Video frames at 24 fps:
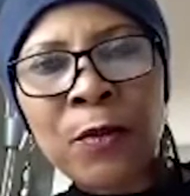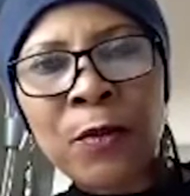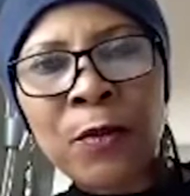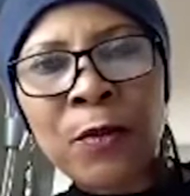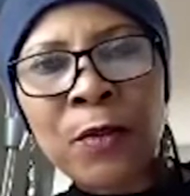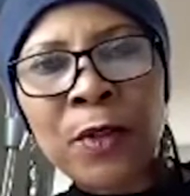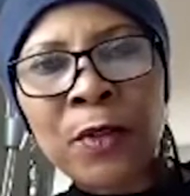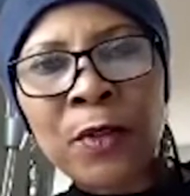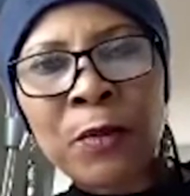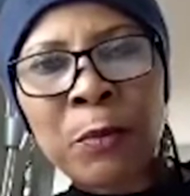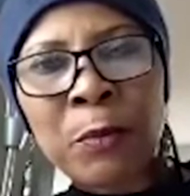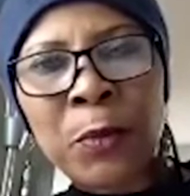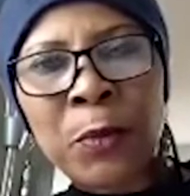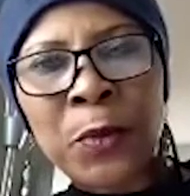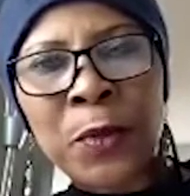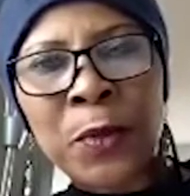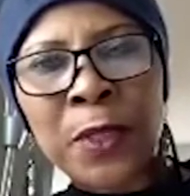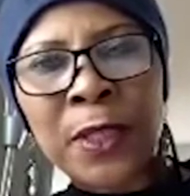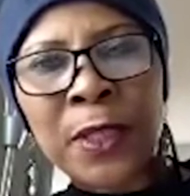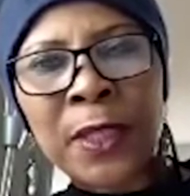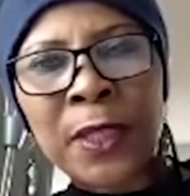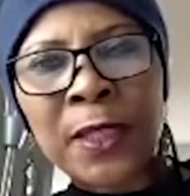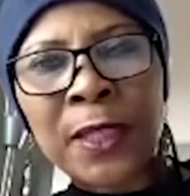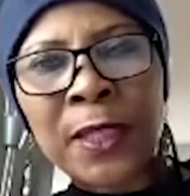these
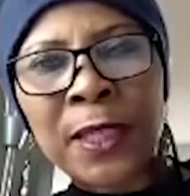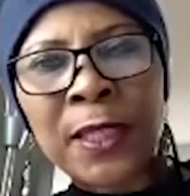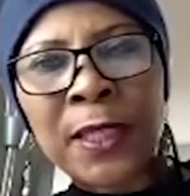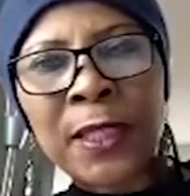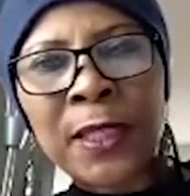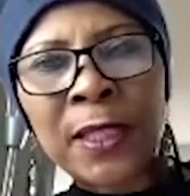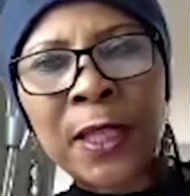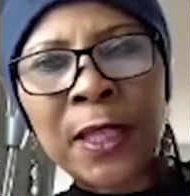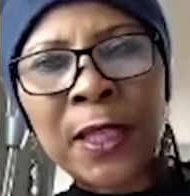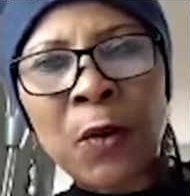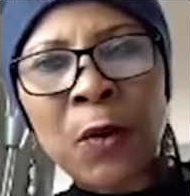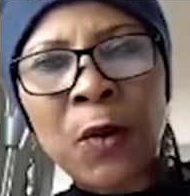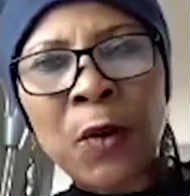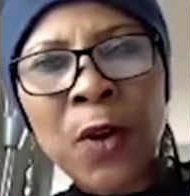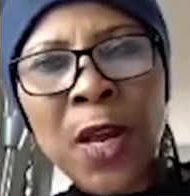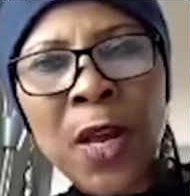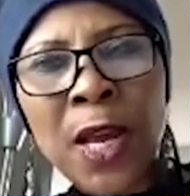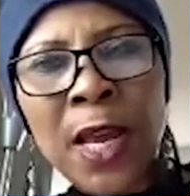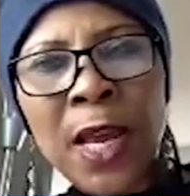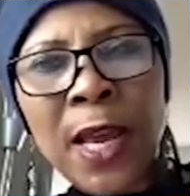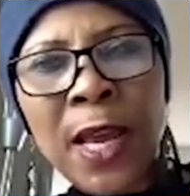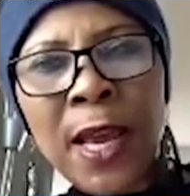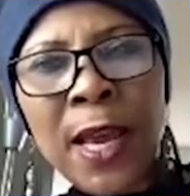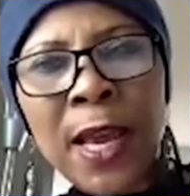borders. And so
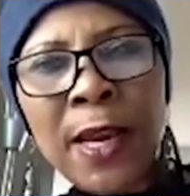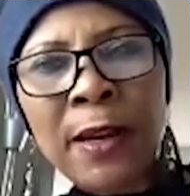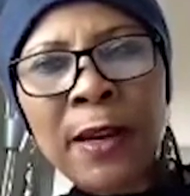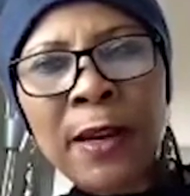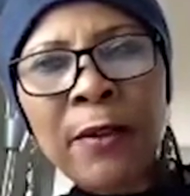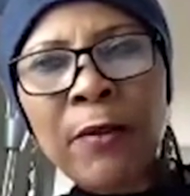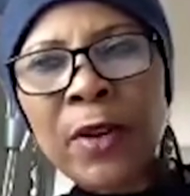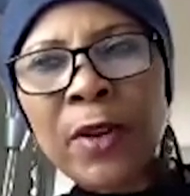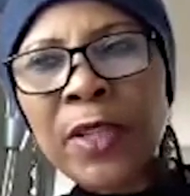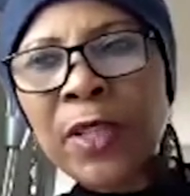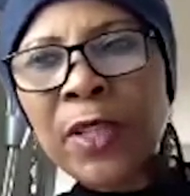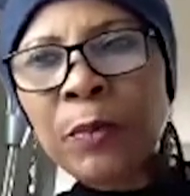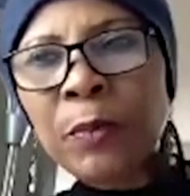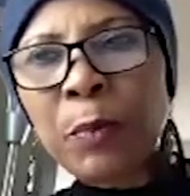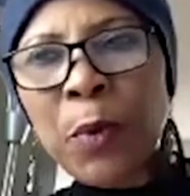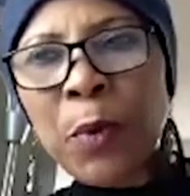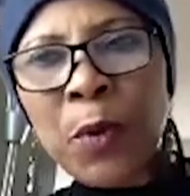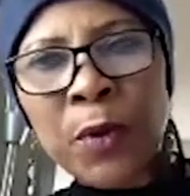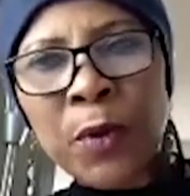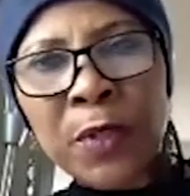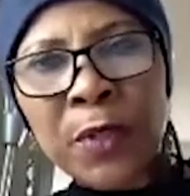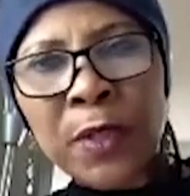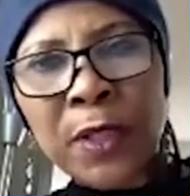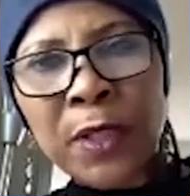any
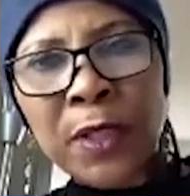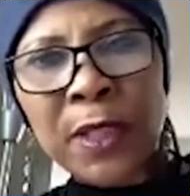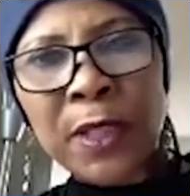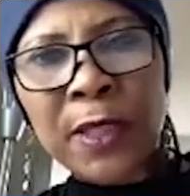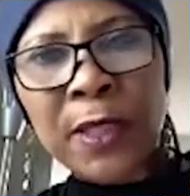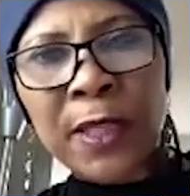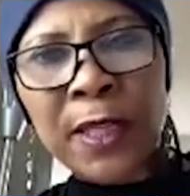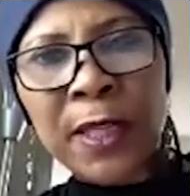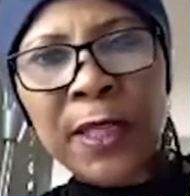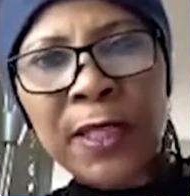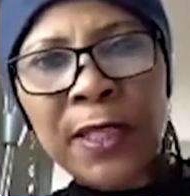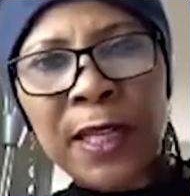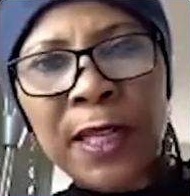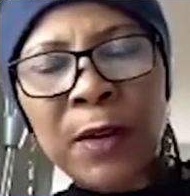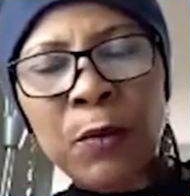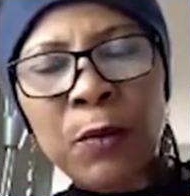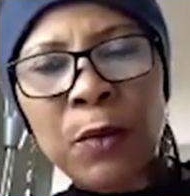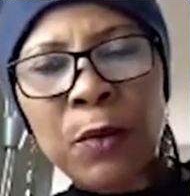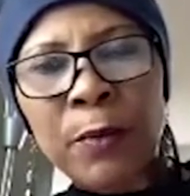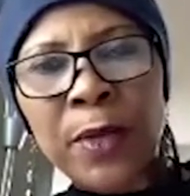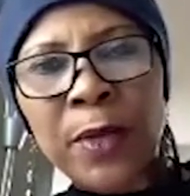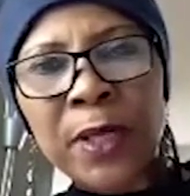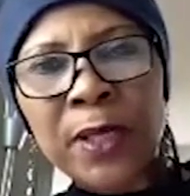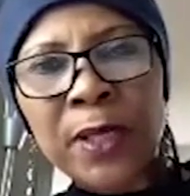response to this that
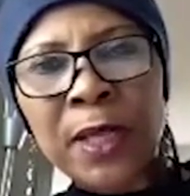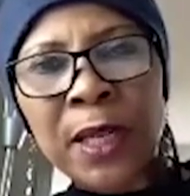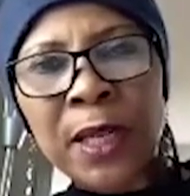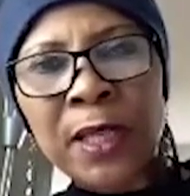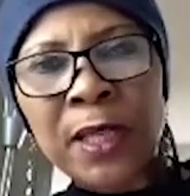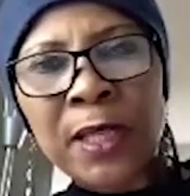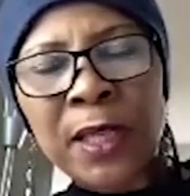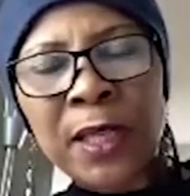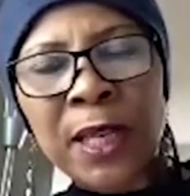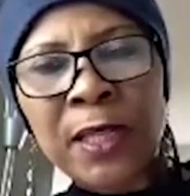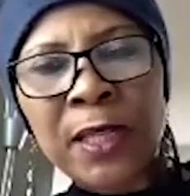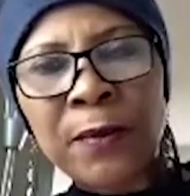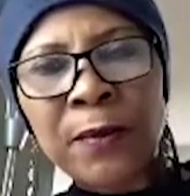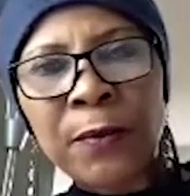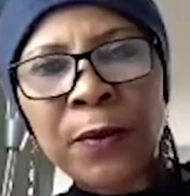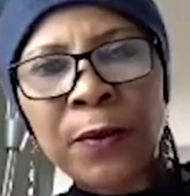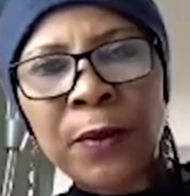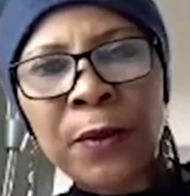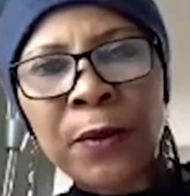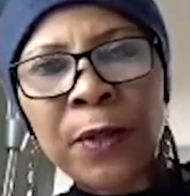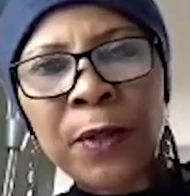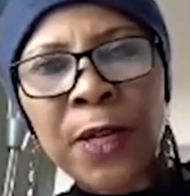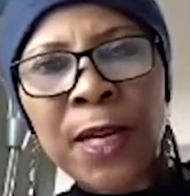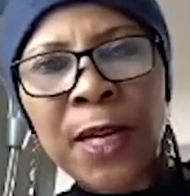will be
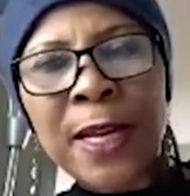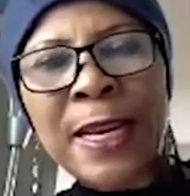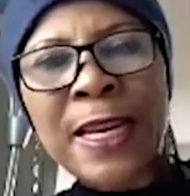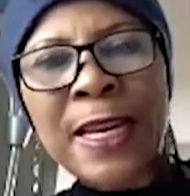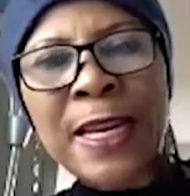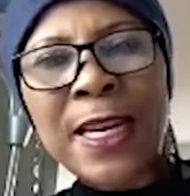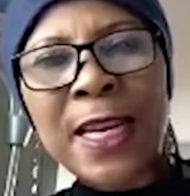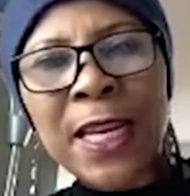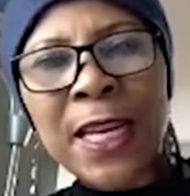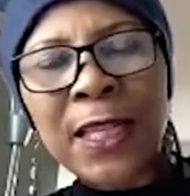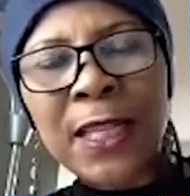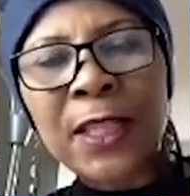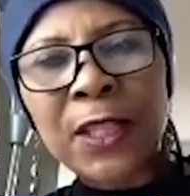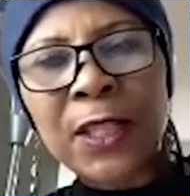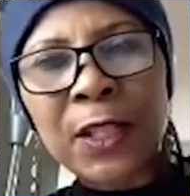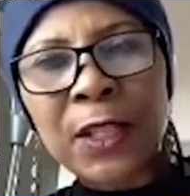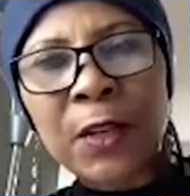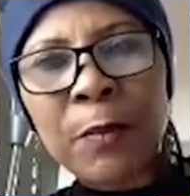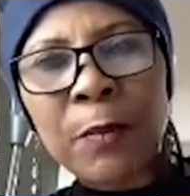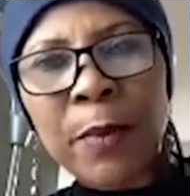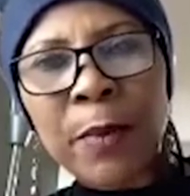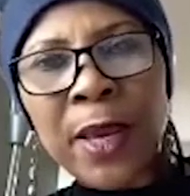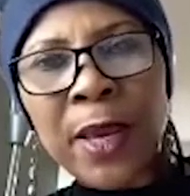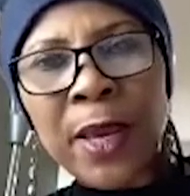successful needs
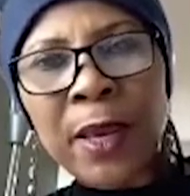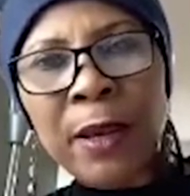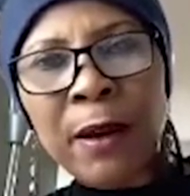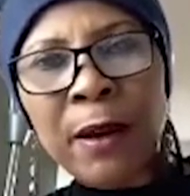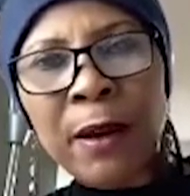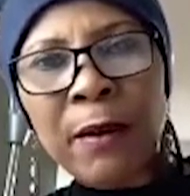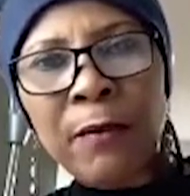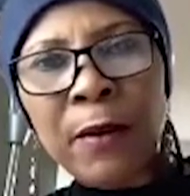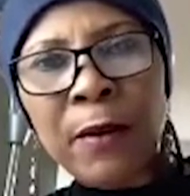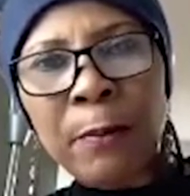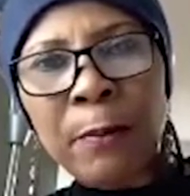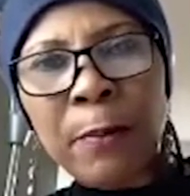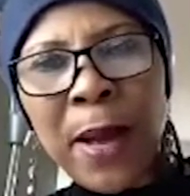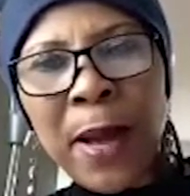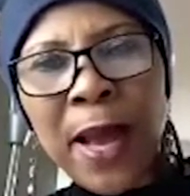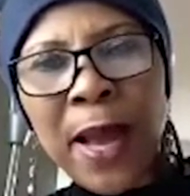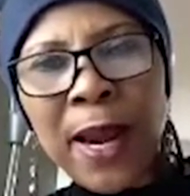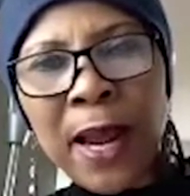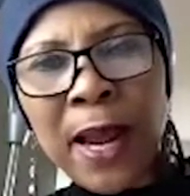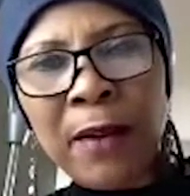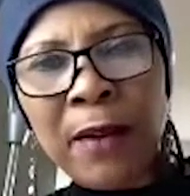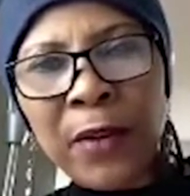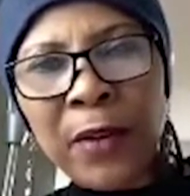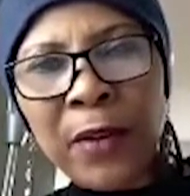to be of a
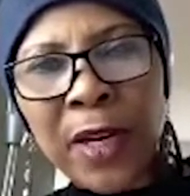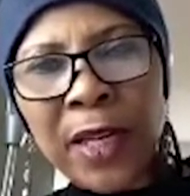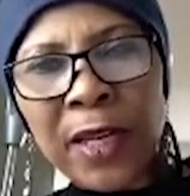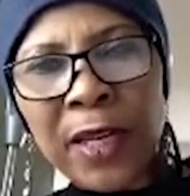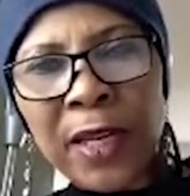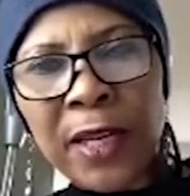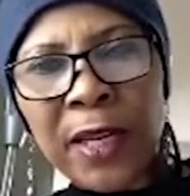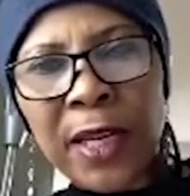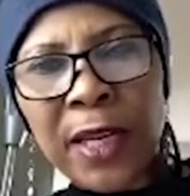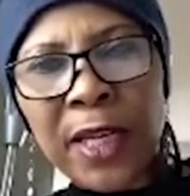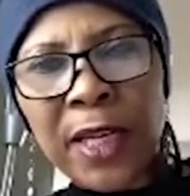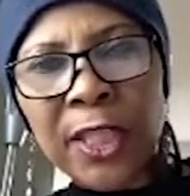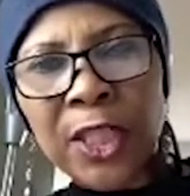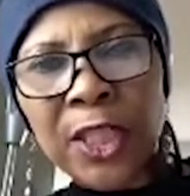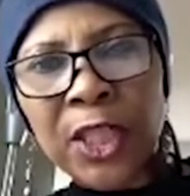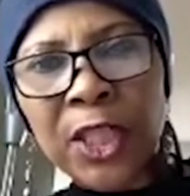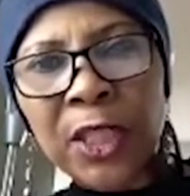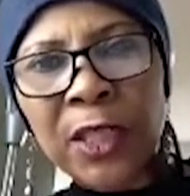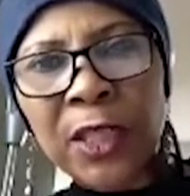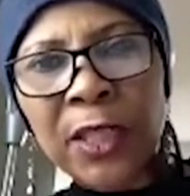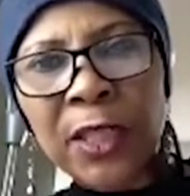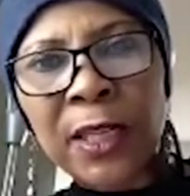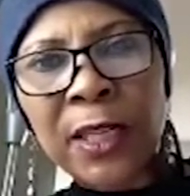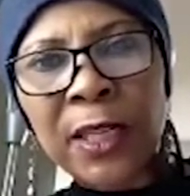Pan-African
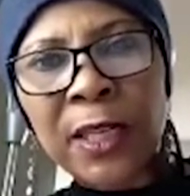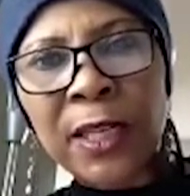nature.